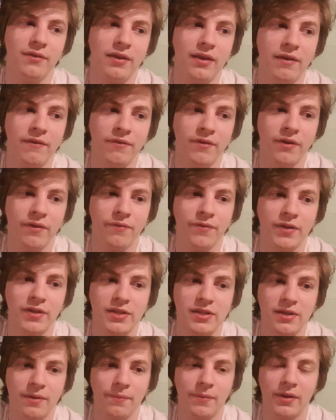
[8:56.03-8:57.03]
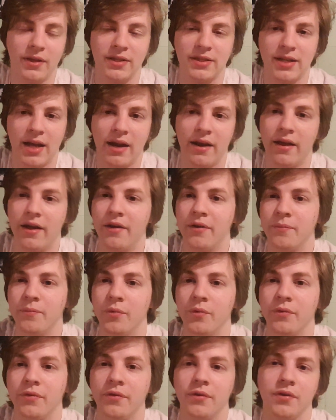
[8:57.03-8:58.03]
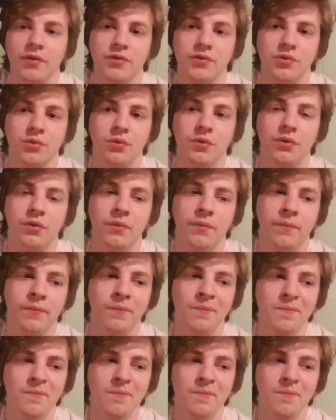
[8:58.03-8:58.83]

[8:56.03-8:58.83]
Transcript: even if it's something that's kind of out of both of your control,